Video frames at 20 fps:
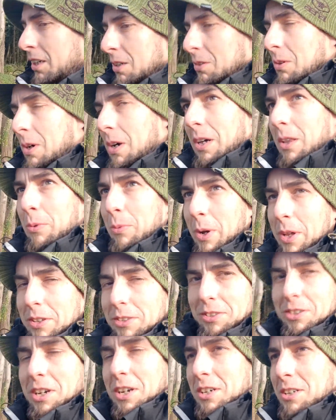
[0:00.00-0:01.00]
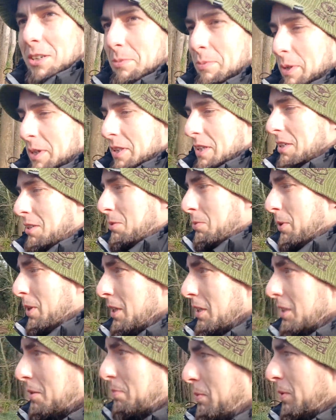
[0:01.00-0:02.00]
Well, the weather's turned a bit this
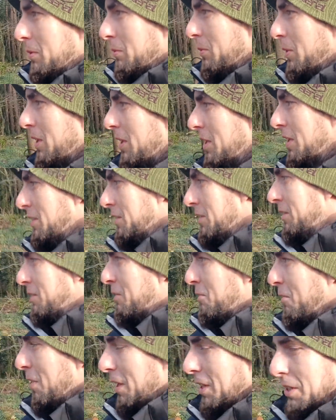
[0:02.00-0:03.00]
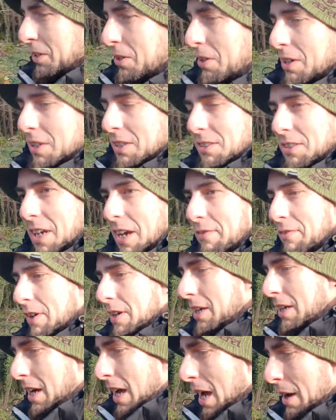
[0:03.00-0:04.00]
week, but we're cracking on as ever.
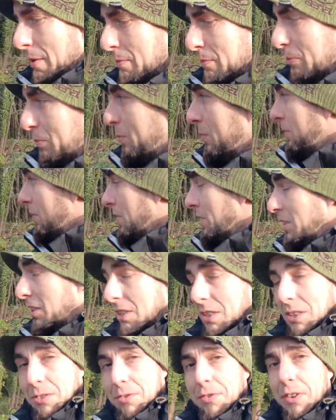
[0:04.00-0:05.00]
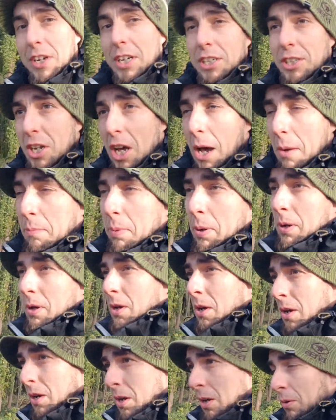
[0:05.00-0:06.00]
We've actually just finished up
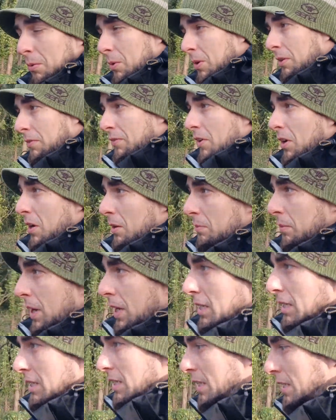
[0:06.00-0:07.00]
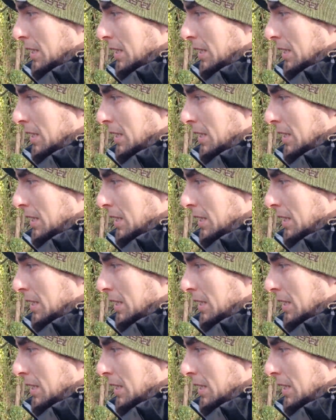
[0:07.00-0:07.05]
one of our main